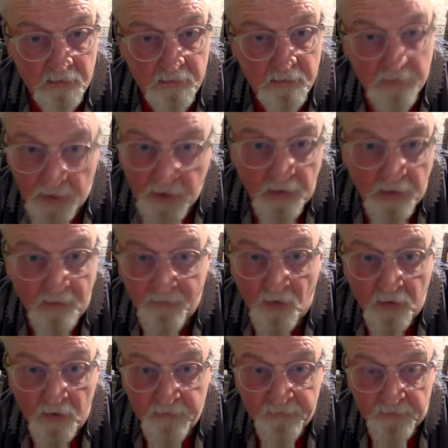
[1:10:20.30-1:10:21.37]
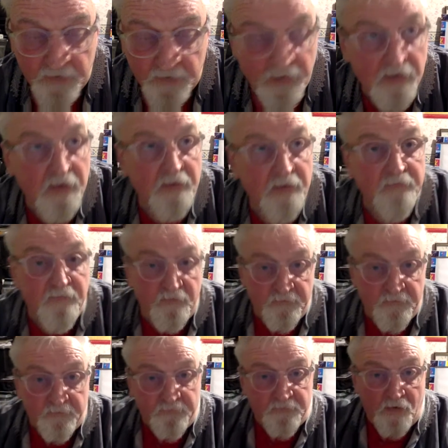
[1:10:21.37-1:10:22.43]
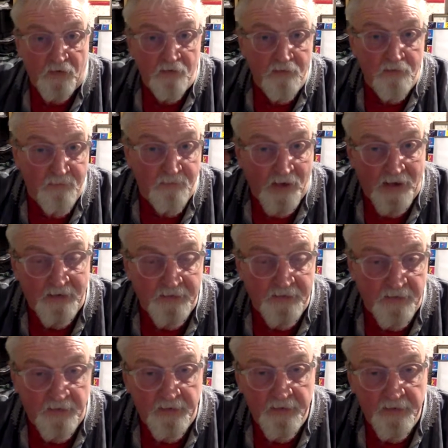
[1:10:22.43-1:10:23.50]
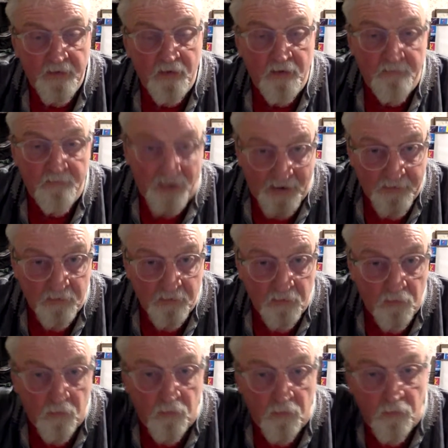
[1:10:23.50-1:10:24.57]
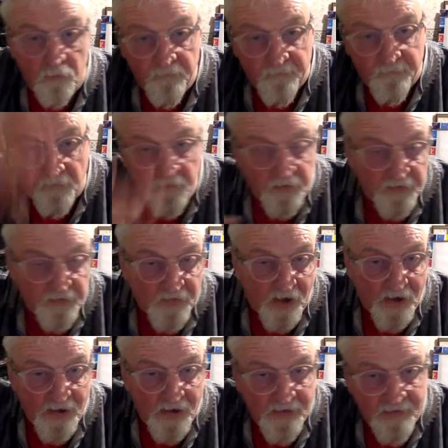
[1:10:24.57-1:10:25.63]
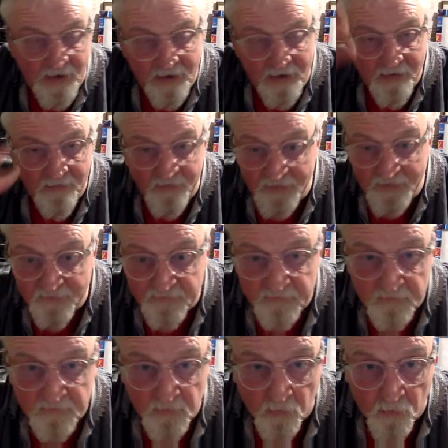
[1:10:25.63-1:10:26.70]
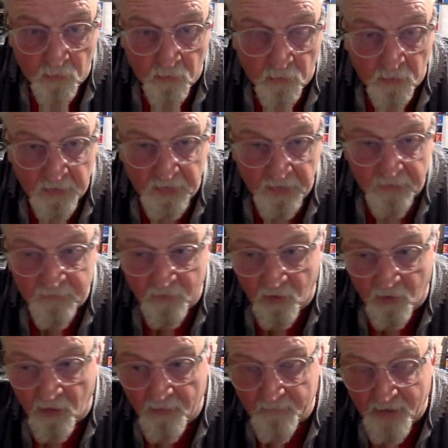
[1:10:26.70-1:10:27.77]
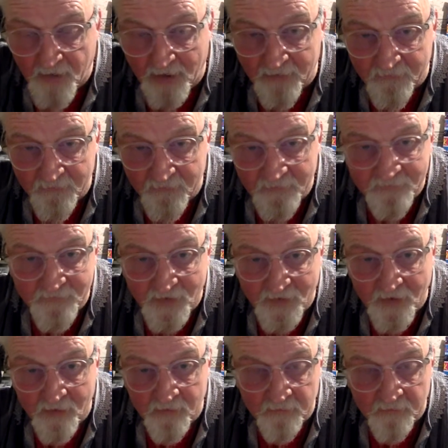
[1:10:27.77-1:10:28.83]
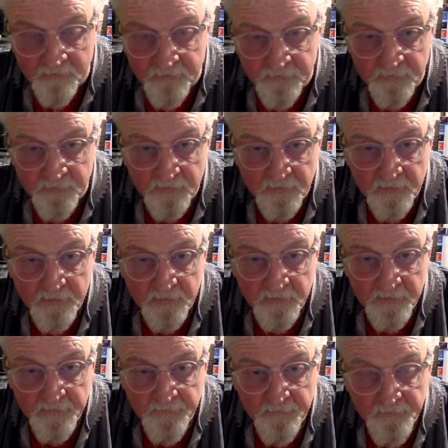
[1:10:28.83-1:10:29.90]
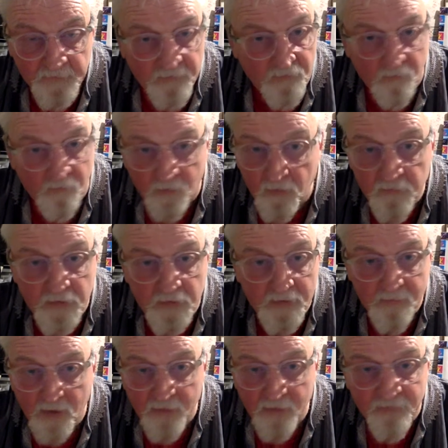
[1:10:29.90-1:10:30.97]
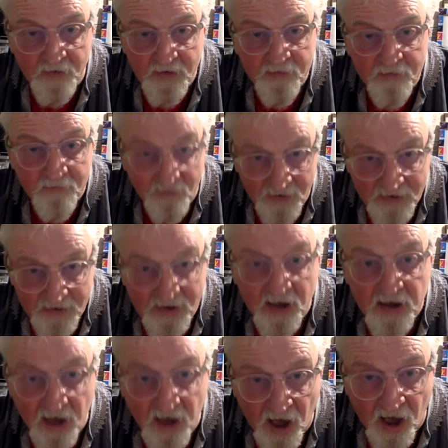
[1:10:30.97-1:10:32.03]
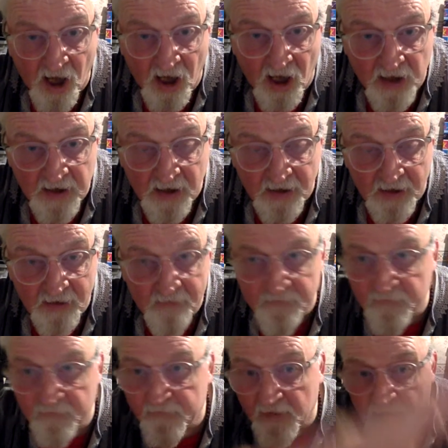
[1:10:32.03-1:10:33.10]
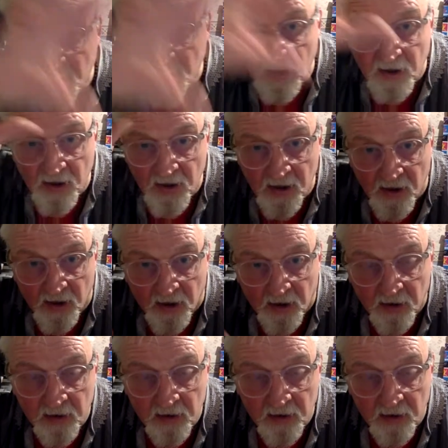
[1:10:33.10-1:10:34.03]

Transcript: Yeah, I've answered it. So it's a solar panel all through the day, the energy stored into like battery cells. It won't need much heat to heat a car, get it? It's just a car.